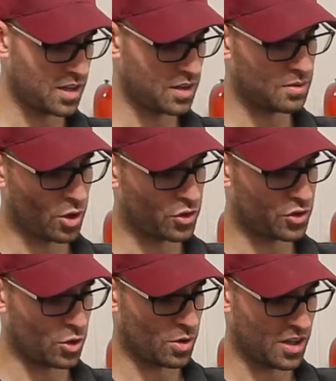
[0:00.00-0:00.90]
Those
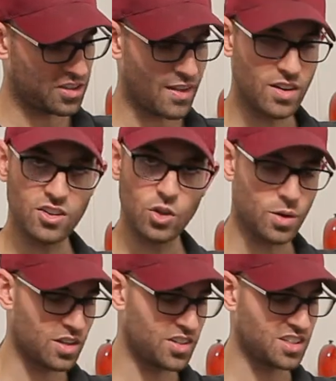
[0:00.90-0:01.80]
two, a 72
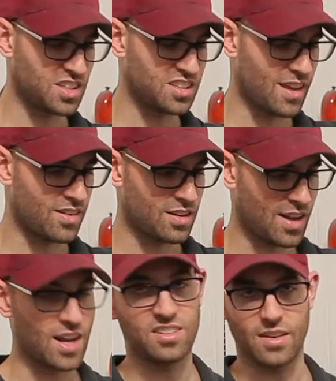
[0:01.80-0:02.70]
and a 67 and
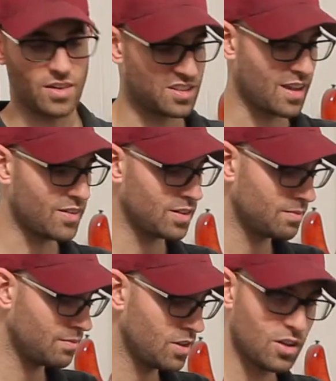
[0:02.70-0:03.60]
a 77.
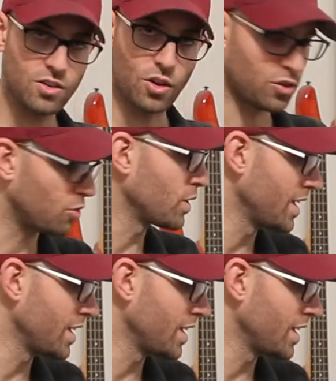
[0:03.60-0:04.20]
So those three.